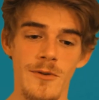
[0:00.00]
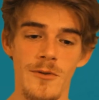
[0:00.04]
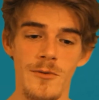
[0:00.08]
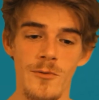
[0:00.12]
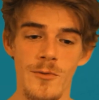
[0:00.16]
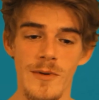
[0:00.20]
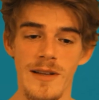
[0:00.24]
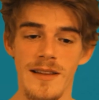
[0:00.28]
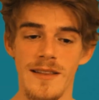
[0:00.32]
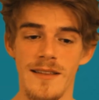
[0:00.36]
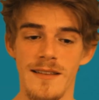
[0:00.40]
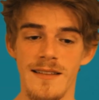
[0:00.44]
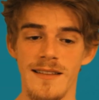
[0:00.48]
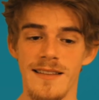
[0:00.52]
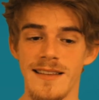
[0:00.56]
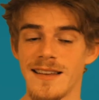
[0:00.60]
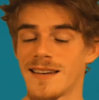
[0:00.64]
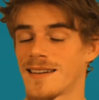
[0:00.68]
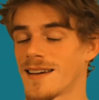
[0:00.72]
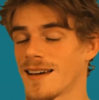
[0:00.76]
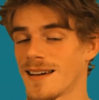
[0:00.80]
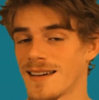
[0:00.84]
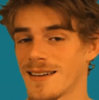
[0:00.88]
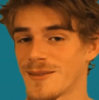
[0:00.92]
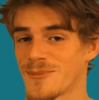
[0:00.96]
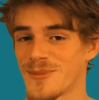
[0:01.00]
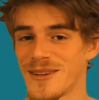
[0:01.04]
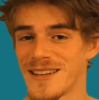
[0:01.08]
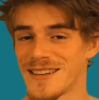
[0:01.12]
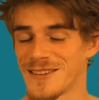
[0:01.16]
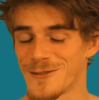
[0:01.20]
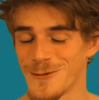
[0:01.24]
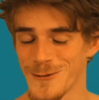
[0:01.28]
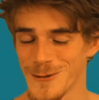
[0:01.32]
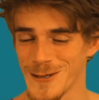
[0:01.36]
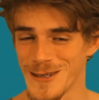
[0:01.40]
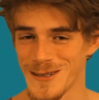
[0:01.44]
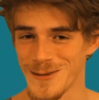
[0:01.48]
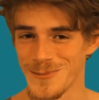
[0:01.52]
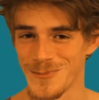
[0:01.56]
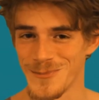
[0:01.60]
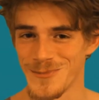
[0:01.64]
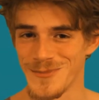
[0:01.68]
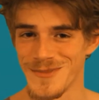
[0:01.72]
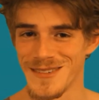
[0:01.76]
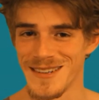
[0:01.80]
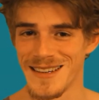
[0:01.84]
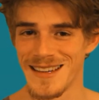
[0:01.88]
with the time and freedom